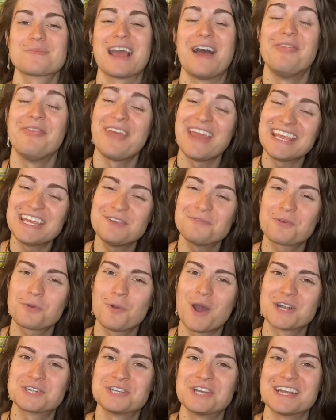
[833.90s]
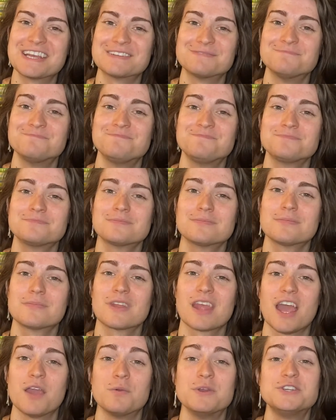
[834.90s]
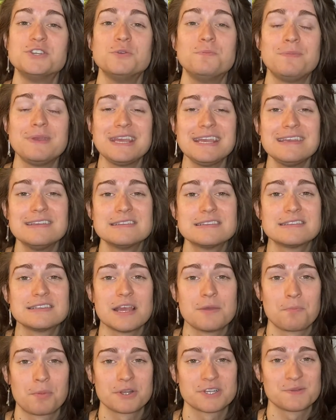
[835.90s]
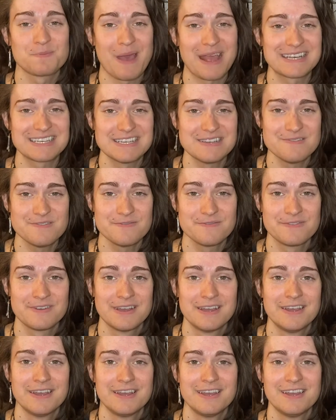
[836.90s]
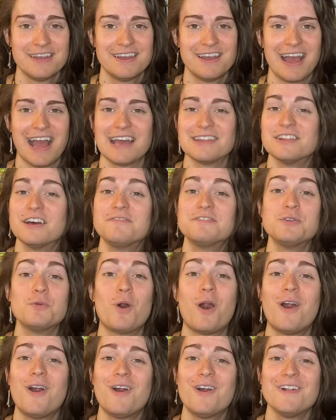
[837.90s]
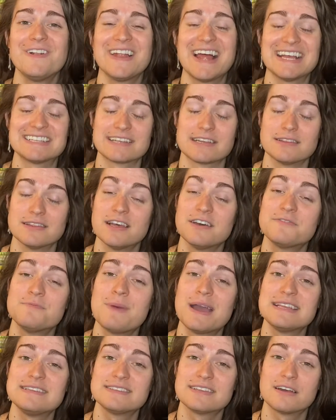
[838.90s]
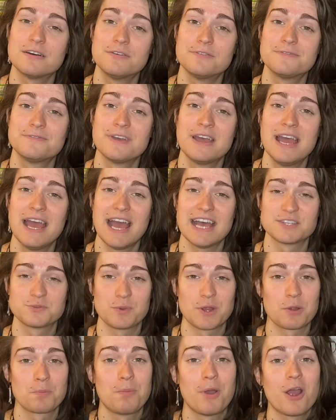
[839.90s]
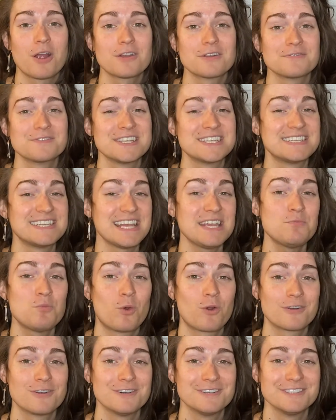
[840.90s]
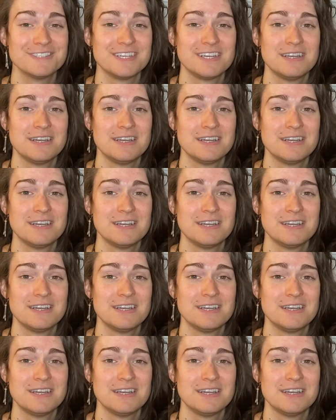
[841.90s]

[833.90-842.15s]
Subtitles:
And thank you for watching. I wish you peace and perspective. I love you all as I love myself, as we are part of the same world.